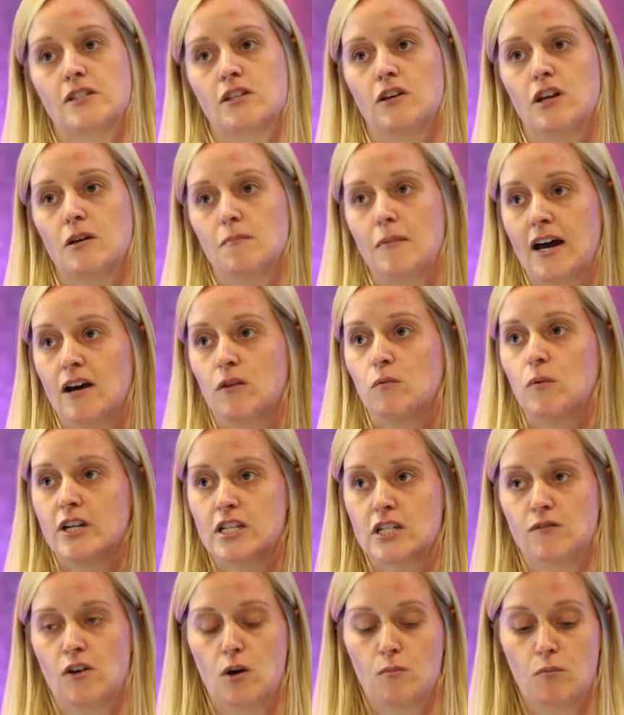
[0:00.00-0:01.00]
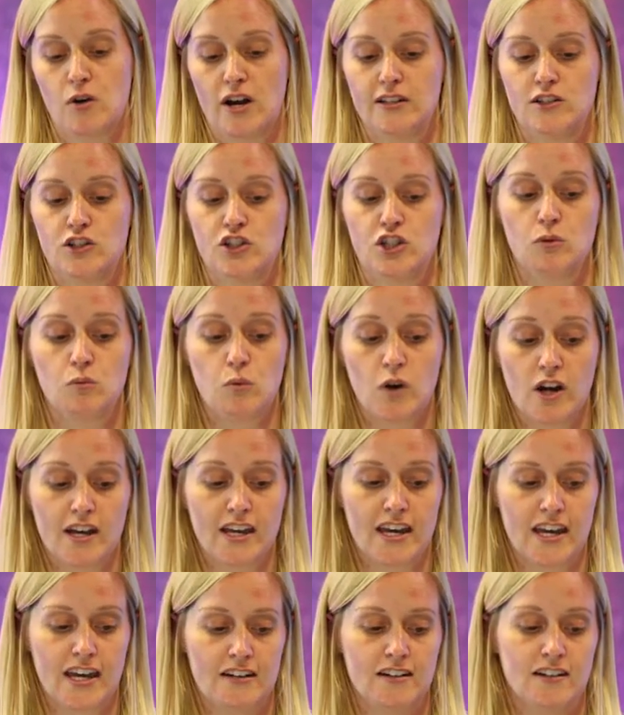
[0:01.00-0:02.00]
So no matter which of our brands you
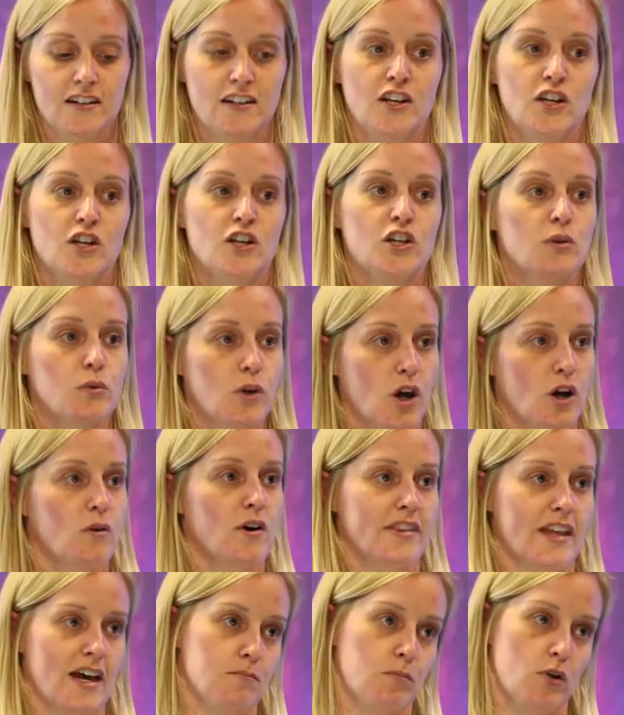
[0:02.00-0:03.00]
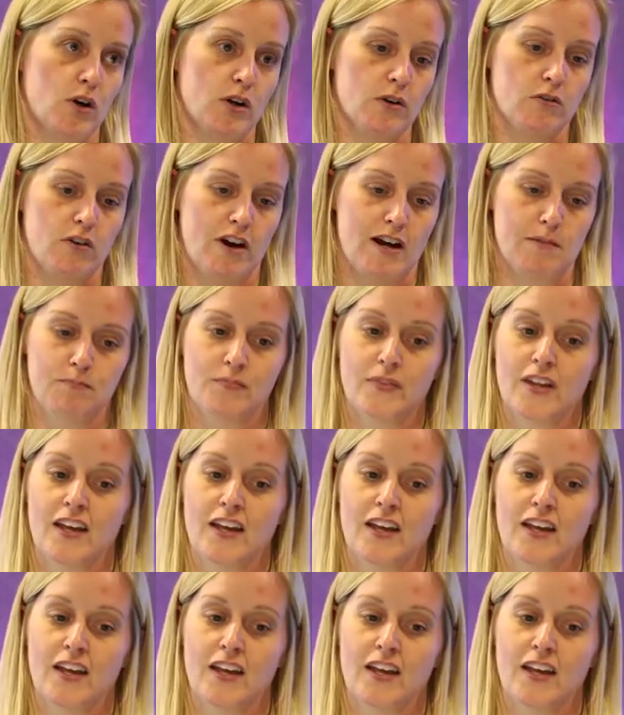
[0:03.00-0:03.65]
work in, you go on that programme.